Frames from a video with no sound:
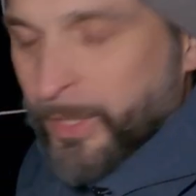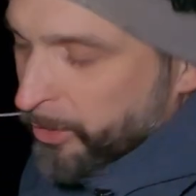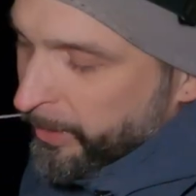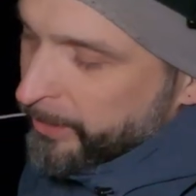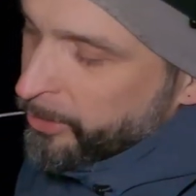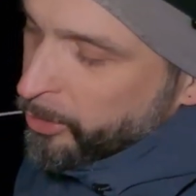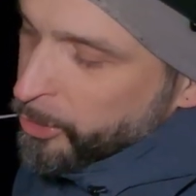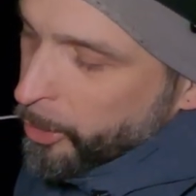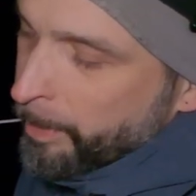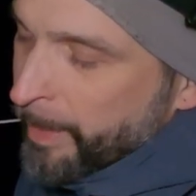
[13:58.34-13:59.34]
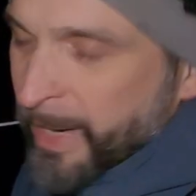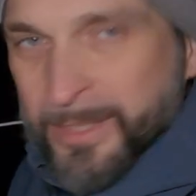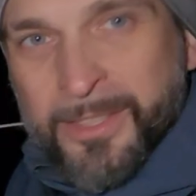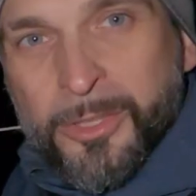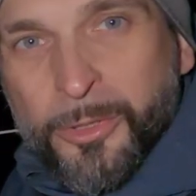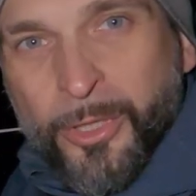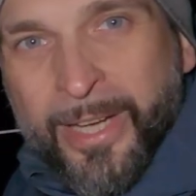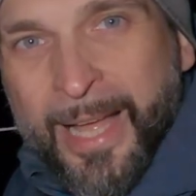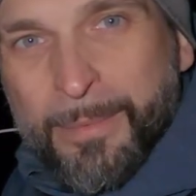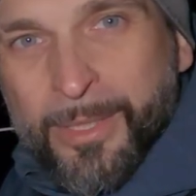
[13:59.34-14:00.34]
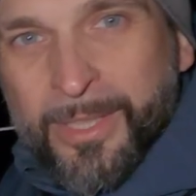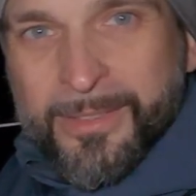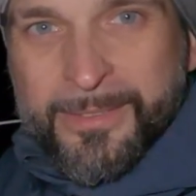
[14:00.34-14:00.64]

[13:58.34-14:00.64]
connect your top part to your hammock